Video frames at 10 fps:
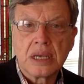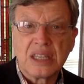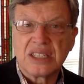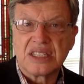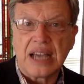
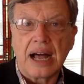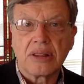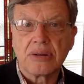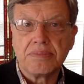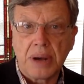this
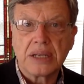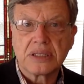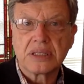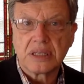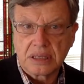dollar
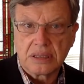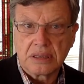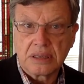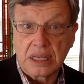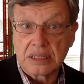bust
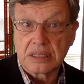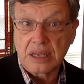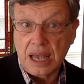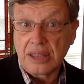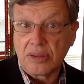
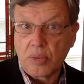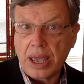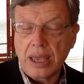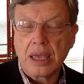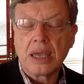that's on the
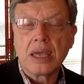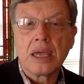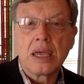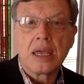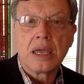way,
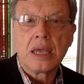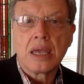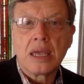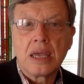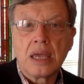
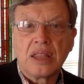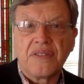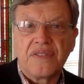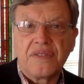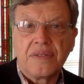the
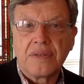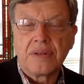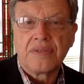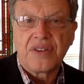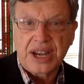
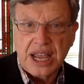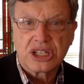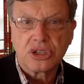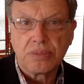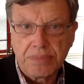
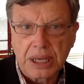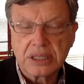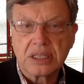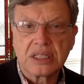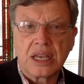financial
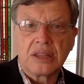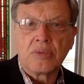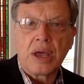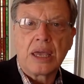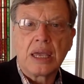bust that's on the
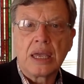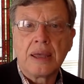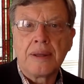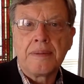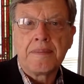way,
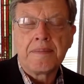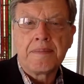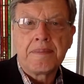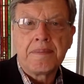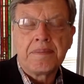
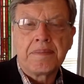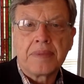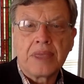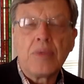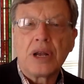
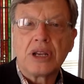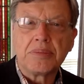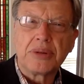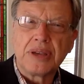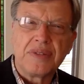they want you to
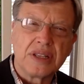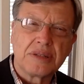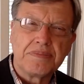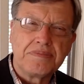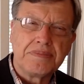believe that
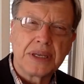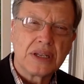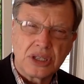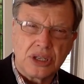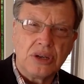it's
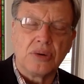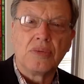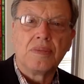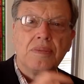because of you.